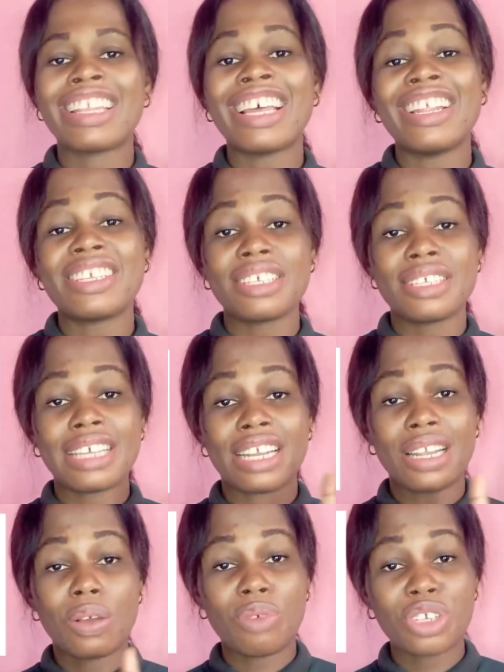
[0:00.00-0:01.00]
Now let's see
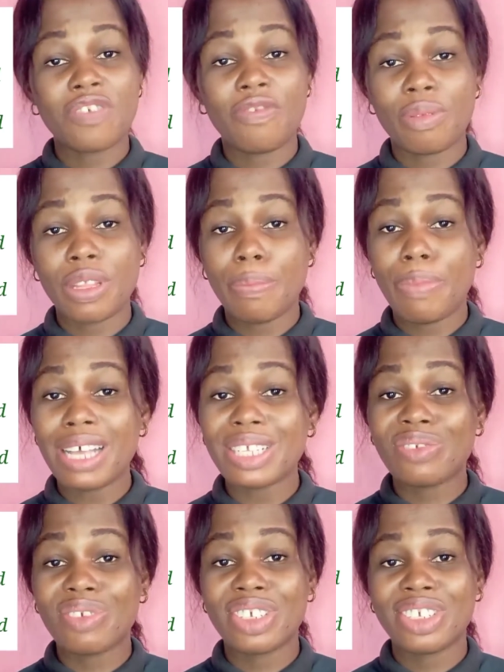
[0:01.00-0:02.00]
another question from the
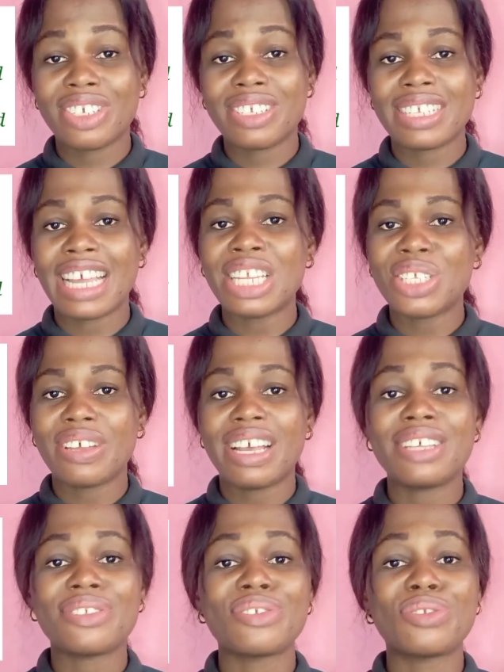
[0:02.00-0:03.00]
past questions, and this
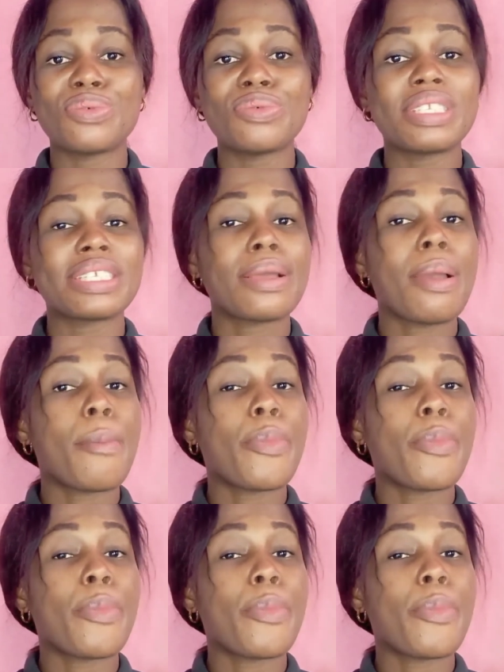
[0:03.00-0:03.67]
one has to do with